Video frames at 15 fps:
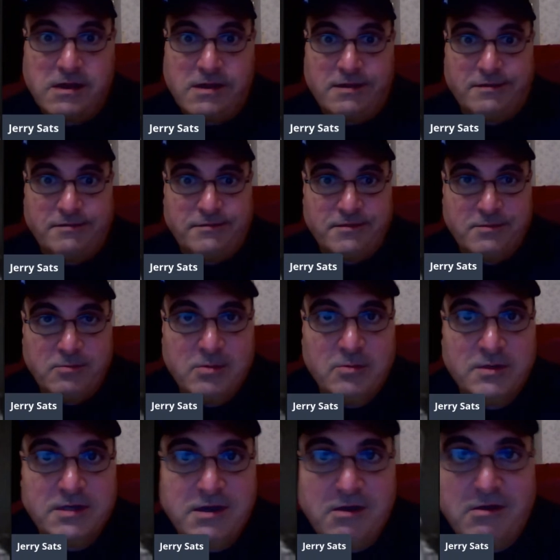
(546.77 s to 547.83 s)
I don't know what
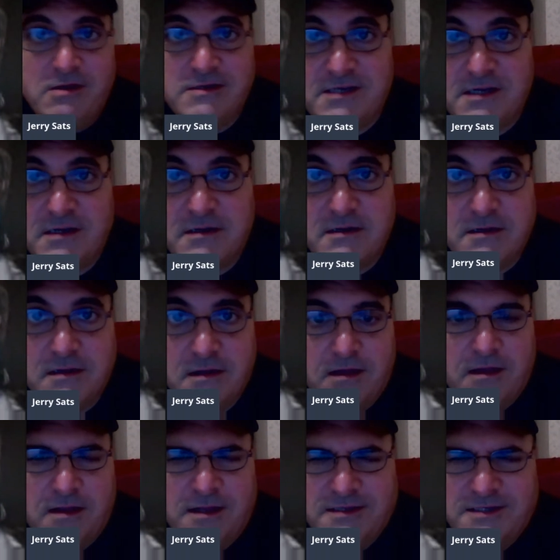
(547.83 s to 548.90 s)
would cause it.
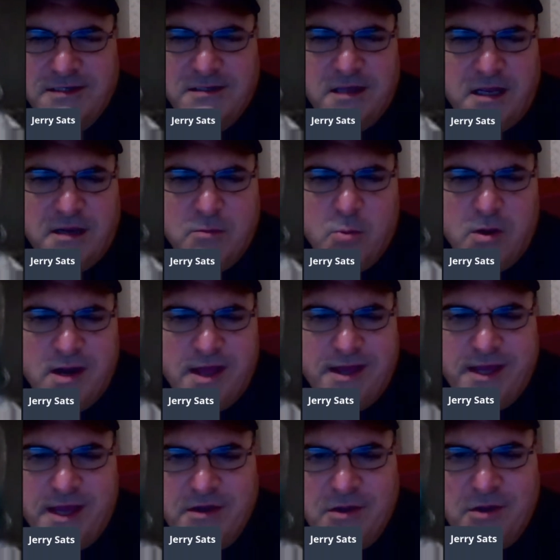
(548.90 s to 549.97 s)
Is it like when I
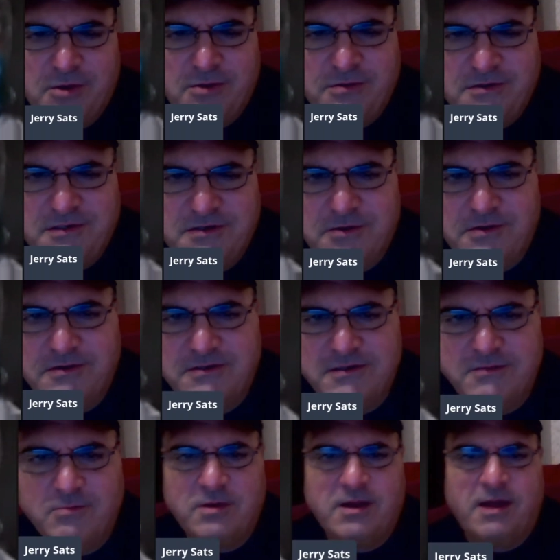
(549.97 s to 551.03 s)
get close, or is
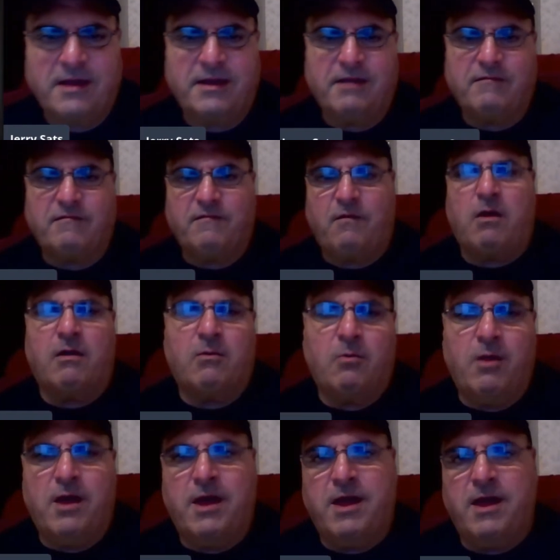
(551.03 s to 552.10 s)
it when I get far
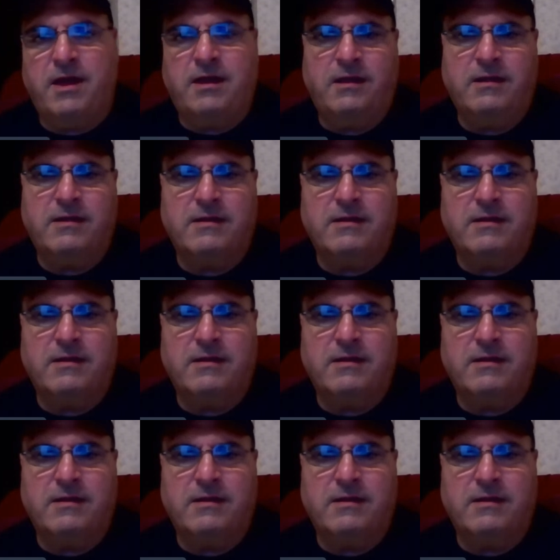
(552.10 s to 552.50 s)
away?